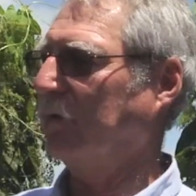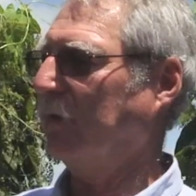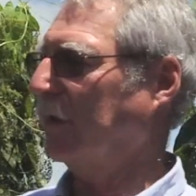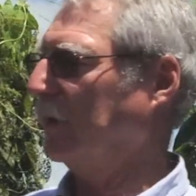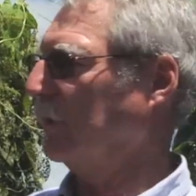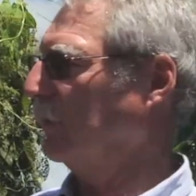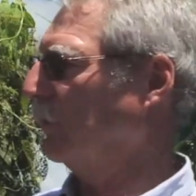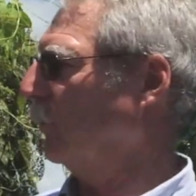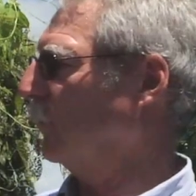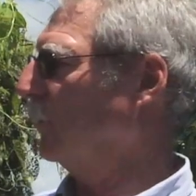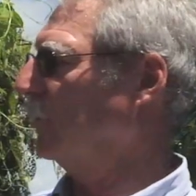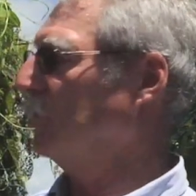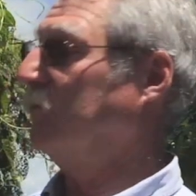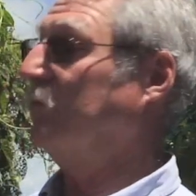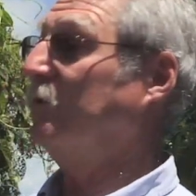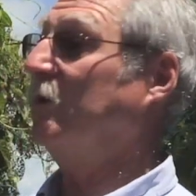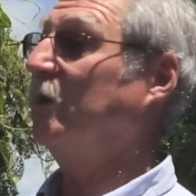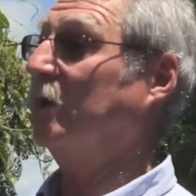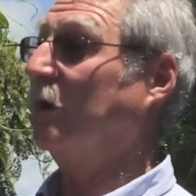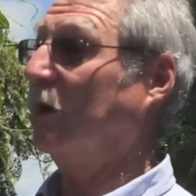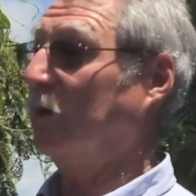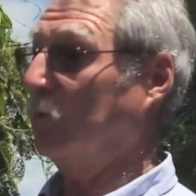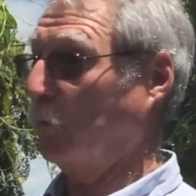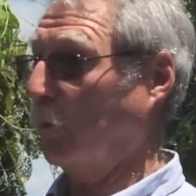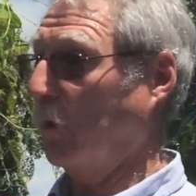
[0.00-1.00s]
that they can only
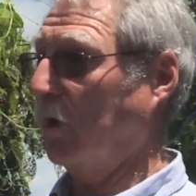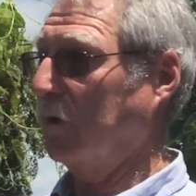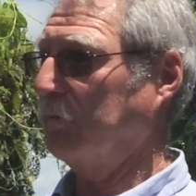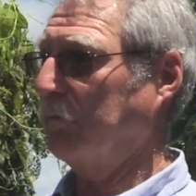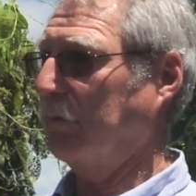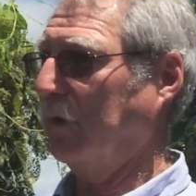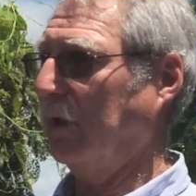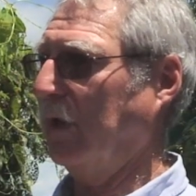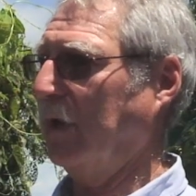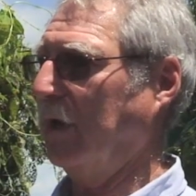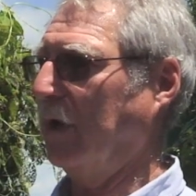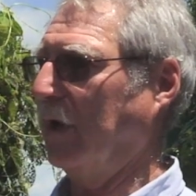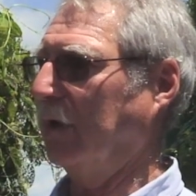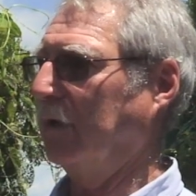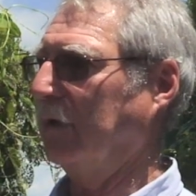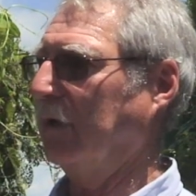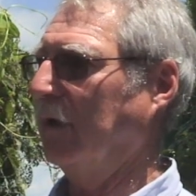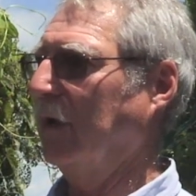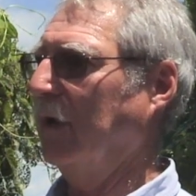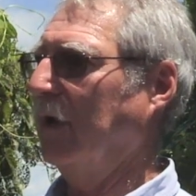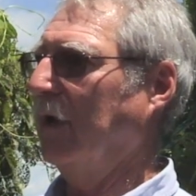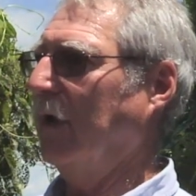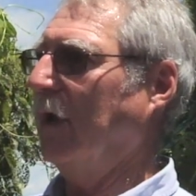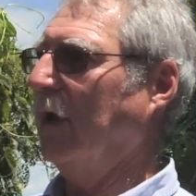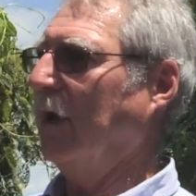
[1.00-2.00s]
feed on one plant,
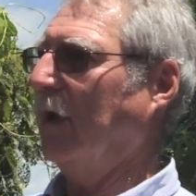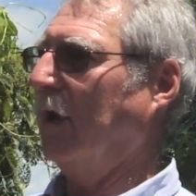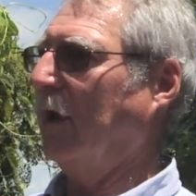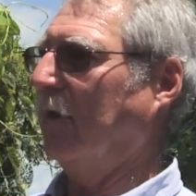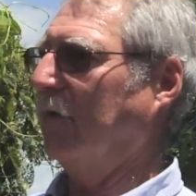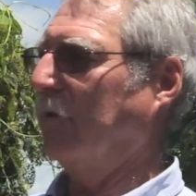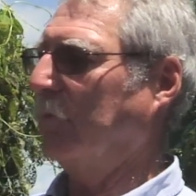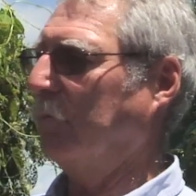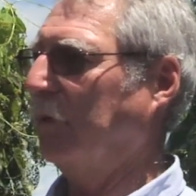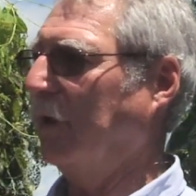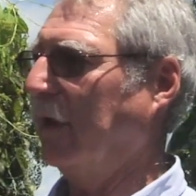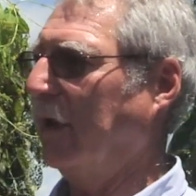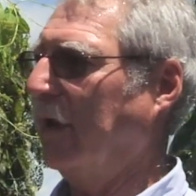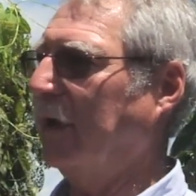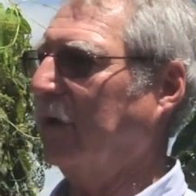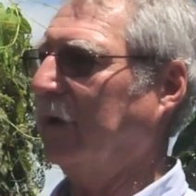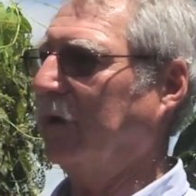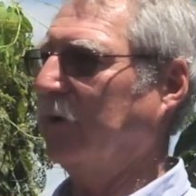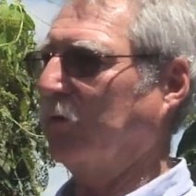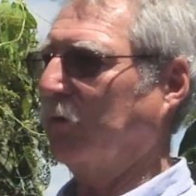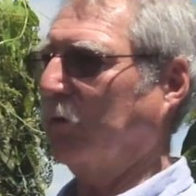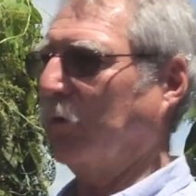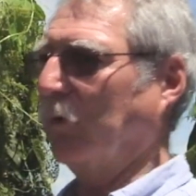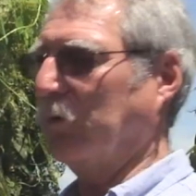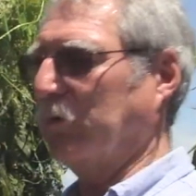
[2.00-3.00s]
uh, the plant
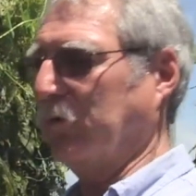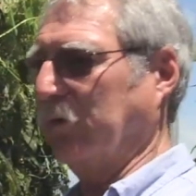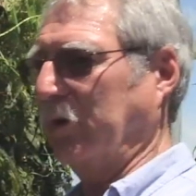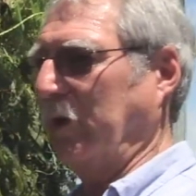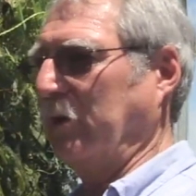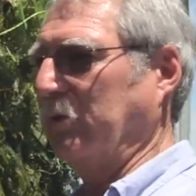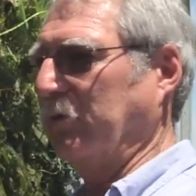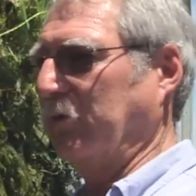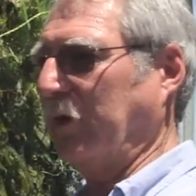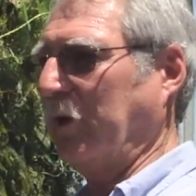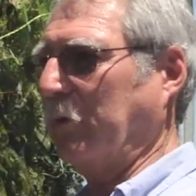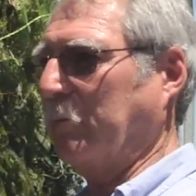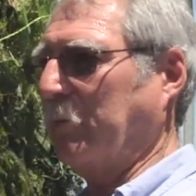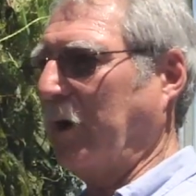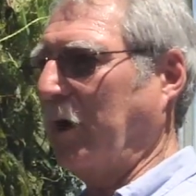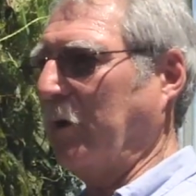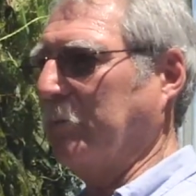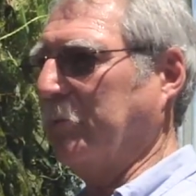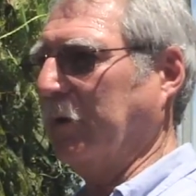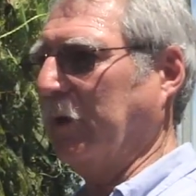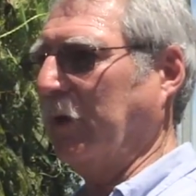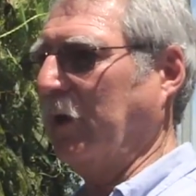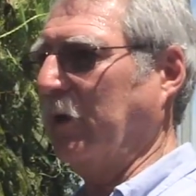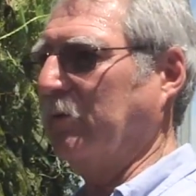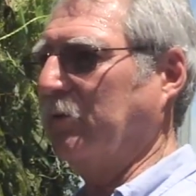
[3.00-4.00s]
controls the insect
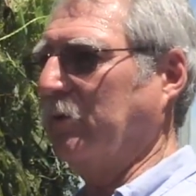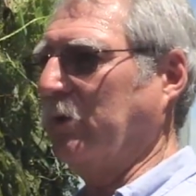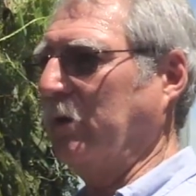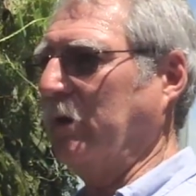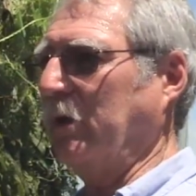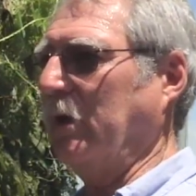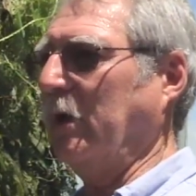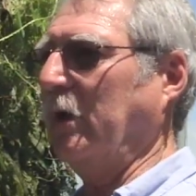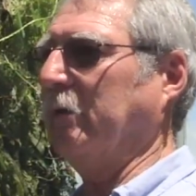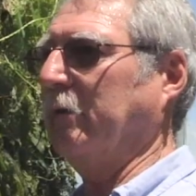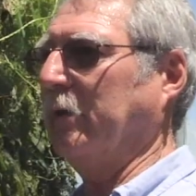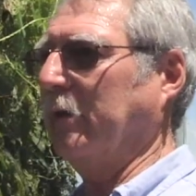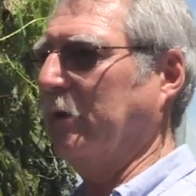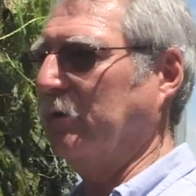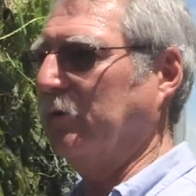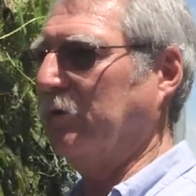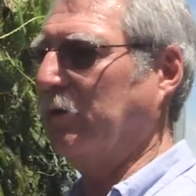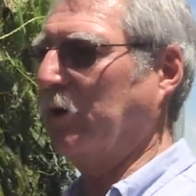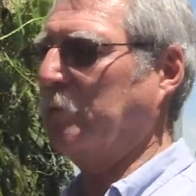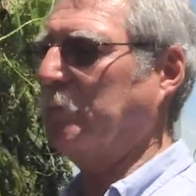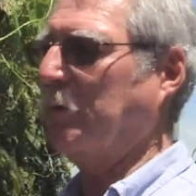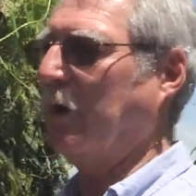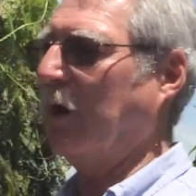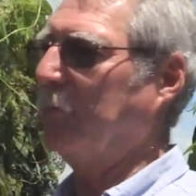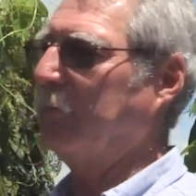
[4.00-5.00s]
population and the
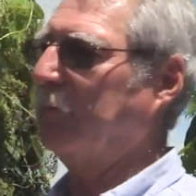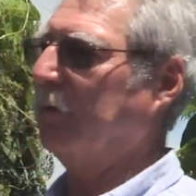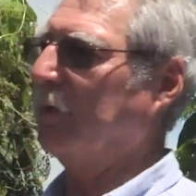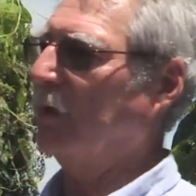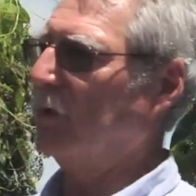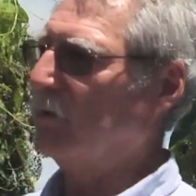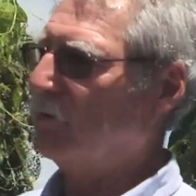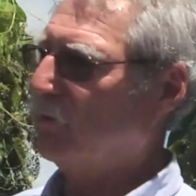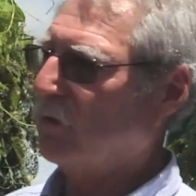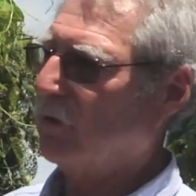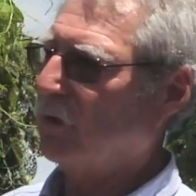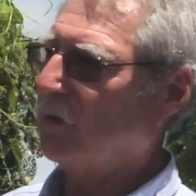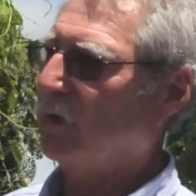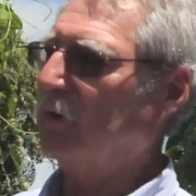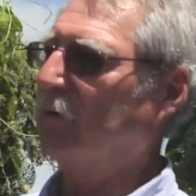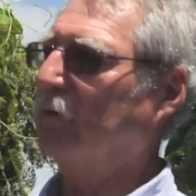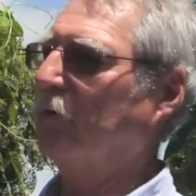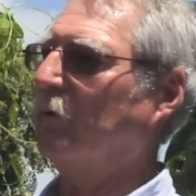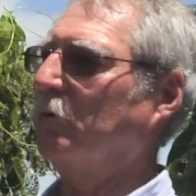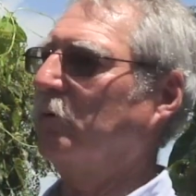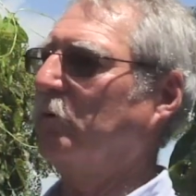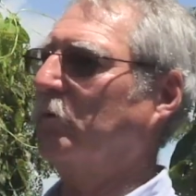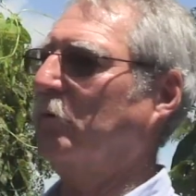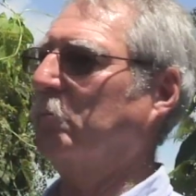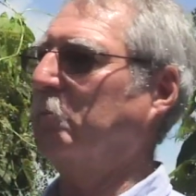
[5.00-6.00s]
insect population
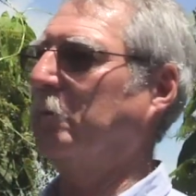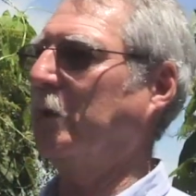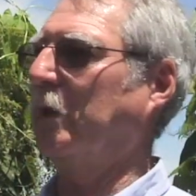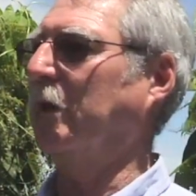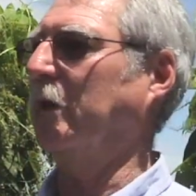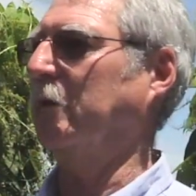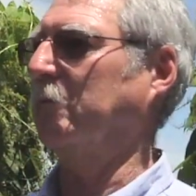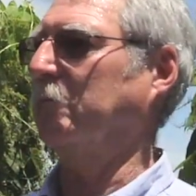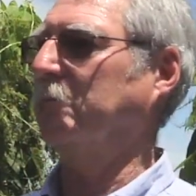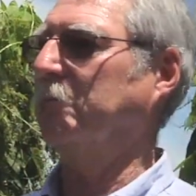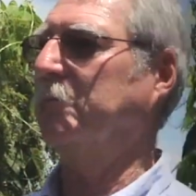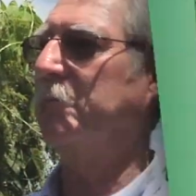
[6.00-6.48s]
controls the plant.